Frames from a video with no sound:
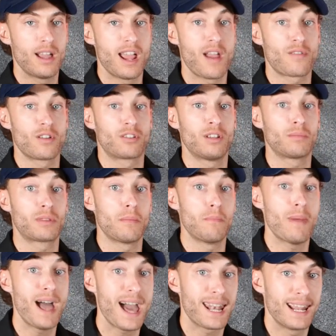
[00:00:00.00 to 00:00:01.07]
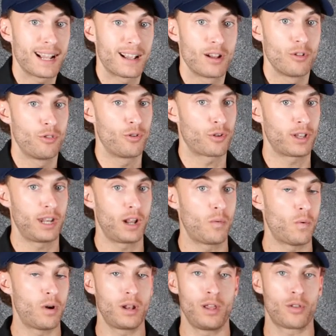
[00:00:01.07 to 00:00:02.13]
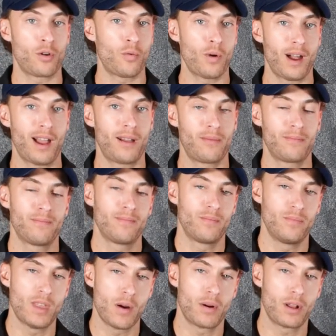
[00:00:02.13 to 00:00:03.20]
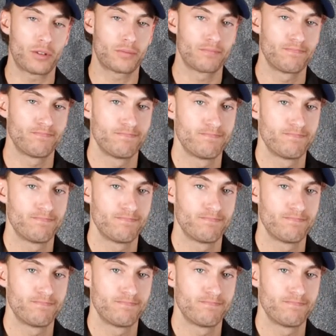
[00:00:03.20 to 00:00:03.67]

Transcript: If they're symptomatic, they're getting one either way. There it is.